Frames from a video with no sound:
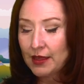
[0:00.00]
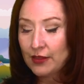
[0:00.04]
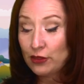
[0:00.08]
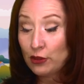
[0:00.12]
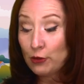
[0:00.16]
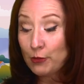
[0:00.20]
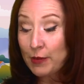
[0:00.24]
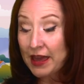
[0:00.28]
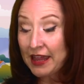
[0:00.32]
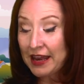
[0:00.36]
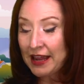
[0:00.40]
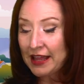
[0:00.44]

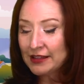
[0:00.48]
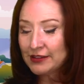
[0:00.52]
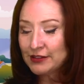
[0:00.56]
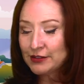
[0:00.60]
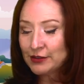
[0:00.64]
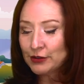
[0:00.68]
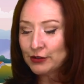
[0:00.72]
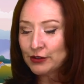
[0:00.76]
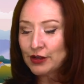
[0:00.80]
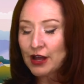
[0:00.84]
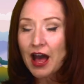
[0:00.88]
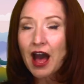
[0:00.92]
The man
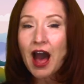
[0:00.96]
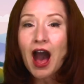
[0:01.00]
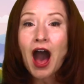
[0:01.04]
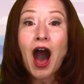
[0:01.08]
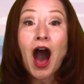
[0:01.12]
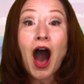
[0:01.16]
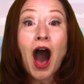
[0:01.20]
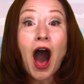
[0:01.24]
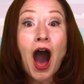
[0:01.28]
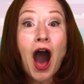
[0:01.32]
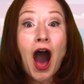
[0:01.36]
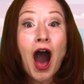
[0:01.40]
answered,
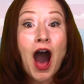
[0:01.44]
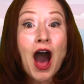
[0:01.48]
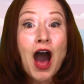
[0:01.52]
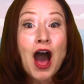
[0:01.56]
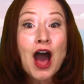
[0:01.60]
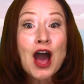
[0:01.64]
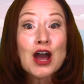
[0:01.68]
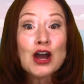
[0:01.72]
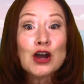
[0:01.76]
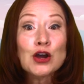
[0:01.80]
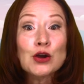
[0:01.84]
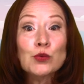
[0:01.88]

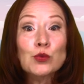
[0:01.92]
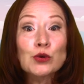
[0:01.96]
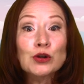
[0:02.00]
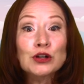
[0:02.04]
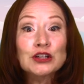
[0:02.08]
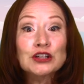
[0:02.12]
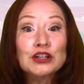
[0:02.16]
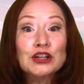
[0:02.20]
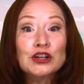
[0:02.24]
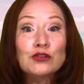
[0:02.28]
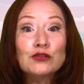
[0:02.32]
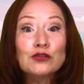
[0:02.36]
"I
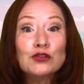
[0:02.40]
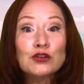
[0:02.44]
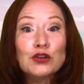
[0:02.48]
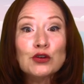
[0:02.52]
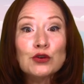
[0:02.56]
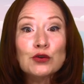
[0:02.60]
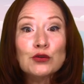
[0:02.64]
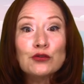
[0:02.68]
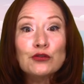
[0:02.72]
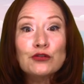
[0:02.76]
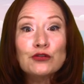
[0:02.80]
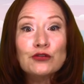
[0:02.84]
will give
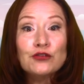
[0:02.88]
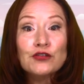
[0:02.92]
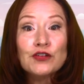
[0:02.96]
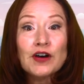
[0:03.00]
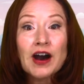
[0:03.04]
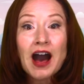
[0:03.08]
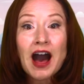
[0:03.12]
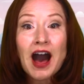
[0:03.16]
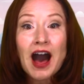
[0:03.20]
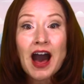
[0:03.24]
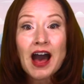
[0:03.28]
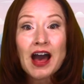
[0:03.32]
you
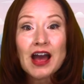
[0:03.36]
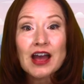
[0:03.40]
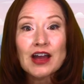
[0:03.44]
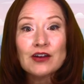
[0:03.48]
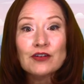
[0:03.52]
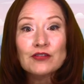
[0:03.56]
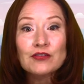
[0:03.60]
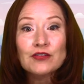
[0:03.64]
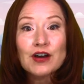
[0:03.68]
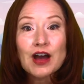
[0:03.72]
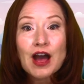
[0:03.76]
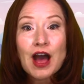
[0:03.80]
5
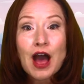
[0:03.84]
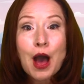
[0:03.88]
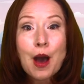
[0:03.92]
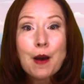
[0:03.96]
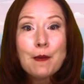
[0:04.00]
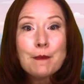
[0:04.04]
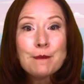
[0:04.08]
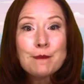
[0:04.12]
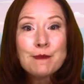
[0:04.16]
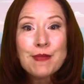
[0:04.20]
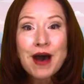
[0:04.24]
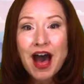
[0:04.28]

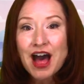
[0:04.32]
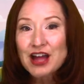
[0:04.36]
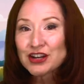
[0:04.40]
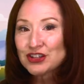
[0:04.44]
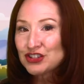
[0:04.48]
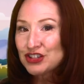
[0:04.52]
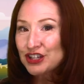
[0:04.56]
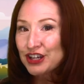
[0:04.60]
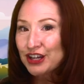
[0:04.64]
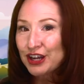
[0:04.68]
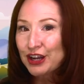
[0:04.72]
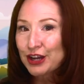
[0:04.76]

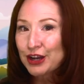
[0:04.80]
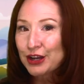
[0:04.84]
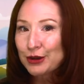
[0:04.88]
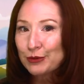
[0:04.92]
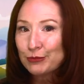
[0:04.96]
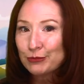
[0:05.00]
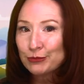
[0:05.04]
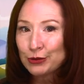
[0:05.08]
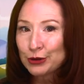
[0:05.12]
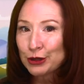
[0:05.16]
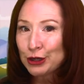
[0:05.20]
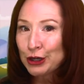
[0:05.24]
magic
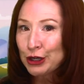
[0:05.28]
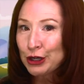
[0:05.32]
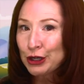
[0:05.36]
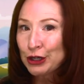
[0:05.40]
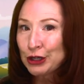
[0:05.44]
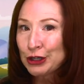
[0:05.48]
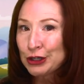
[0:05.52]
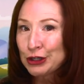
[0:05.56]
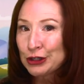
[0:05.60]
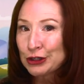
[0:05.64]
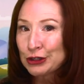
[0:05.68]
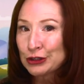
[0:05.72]

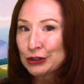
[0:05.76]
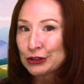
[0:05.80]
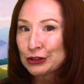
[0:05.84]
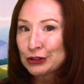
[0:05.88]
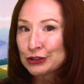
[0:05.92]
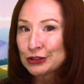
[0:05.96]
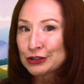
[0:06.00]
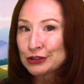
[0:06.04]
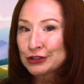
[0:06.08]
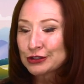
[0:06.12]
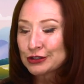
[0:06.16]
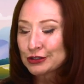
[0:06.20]

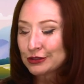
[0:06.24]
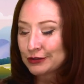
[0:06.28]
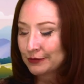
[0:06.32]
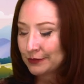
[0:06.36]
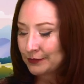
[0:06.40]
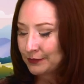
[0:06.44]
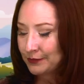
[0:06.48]
beans."